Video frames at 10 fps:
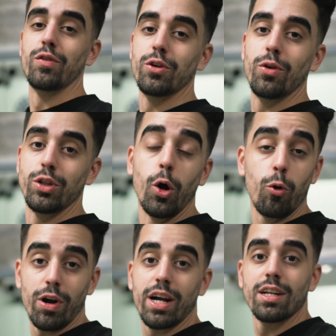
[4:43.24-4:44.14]
you don't
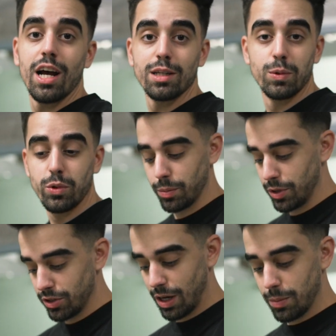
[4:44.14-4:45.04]
recognize me with the
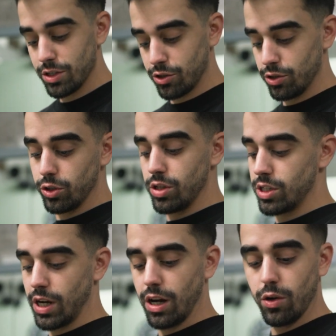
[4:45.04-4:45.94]
beard, that means you're new to the
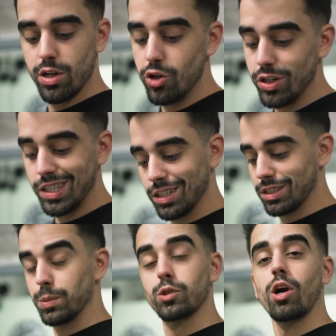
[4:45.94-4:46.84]
channel and you need to
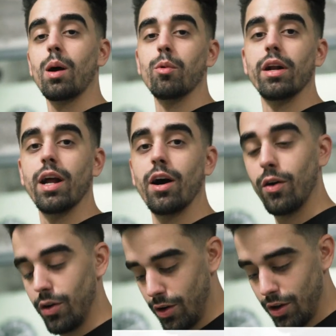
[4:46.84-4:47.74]
subscribe right now.